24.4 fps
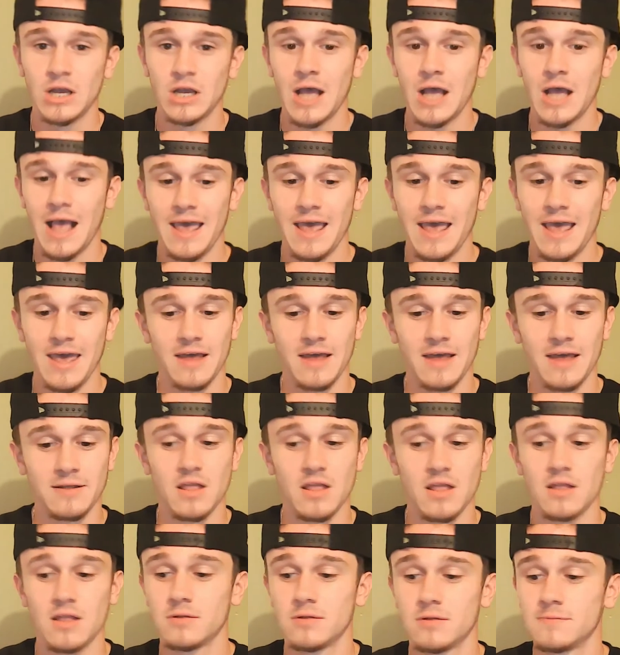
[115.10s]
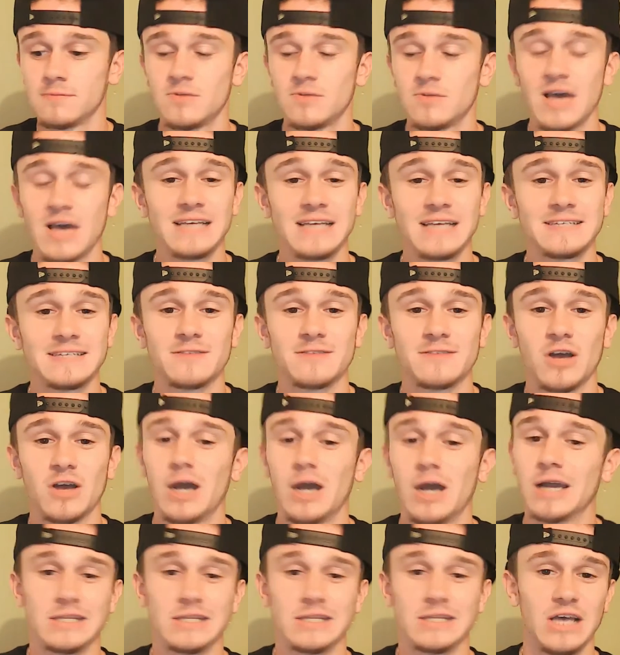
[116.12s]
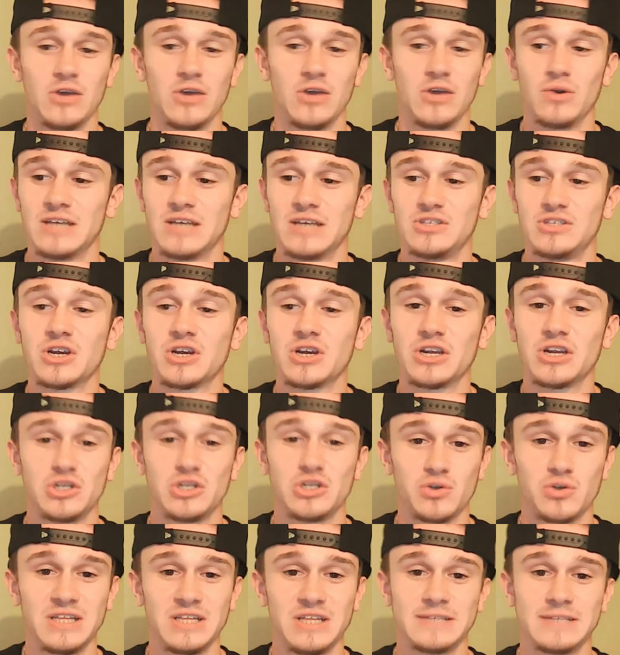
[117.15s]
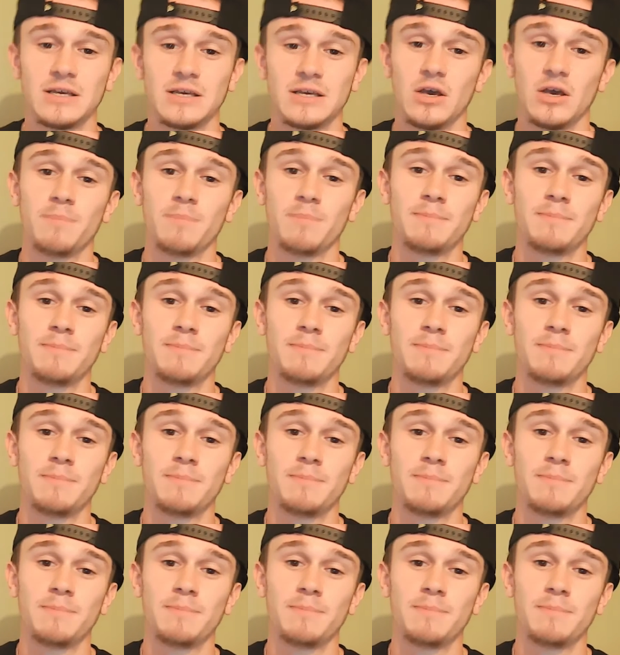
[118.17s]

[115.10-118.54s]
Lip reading: And you guys, I can tell you guys you're going to enjoy this.